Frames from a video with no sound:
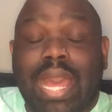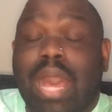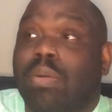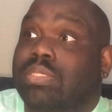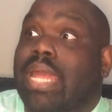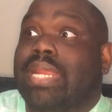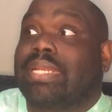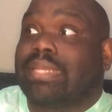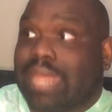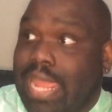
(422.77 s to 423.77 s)
I was like,
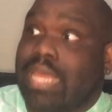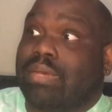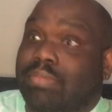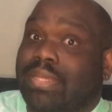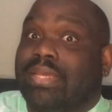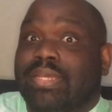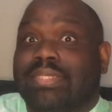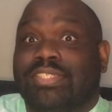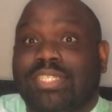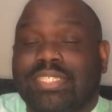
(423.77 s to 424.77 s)
"Damn."
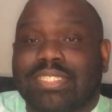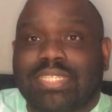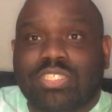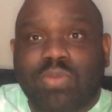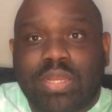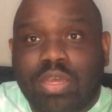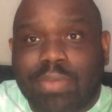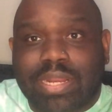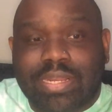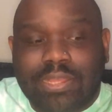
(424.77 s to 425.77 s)
She just said, "You ain't
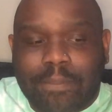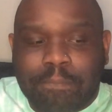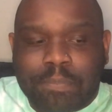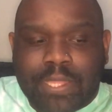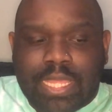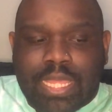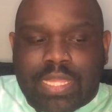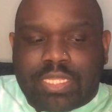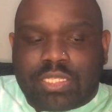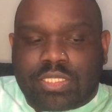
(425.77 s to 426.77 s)
nobody, nigga."
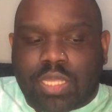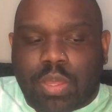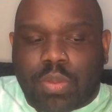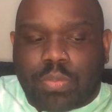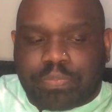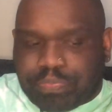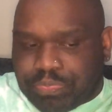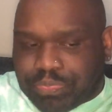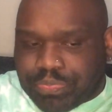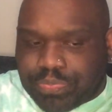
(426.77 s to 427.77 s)
So
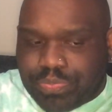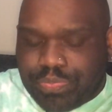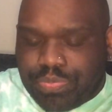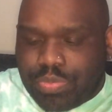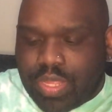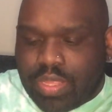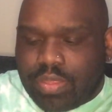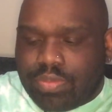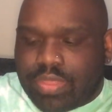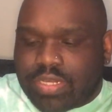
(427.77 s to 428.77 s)

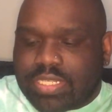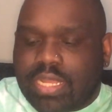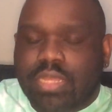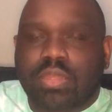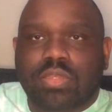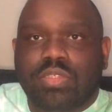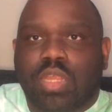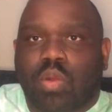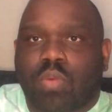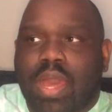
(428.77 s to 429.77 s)
they're telling you
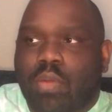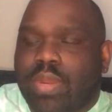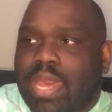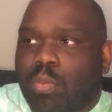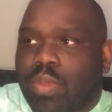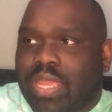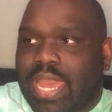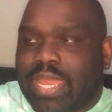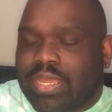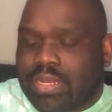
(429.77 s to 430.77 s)
know Rock what happened with
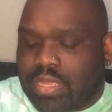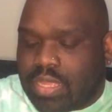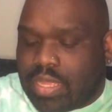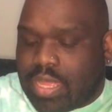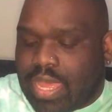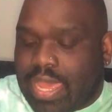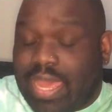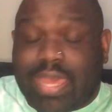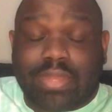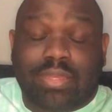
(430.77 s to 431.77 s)
Kanan,
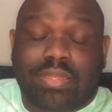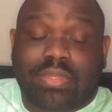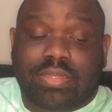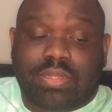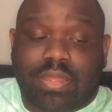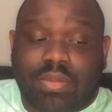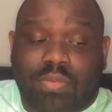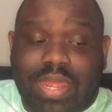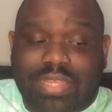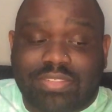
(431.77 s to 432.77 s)
and
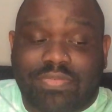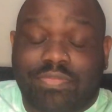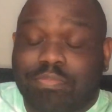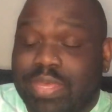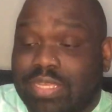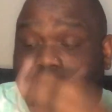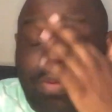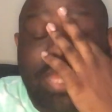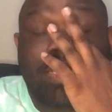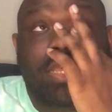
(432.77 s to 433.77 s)
Rock is pissed,
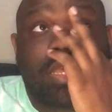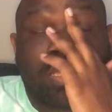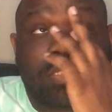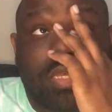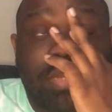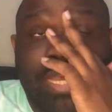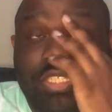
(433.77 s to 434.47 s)
right? So now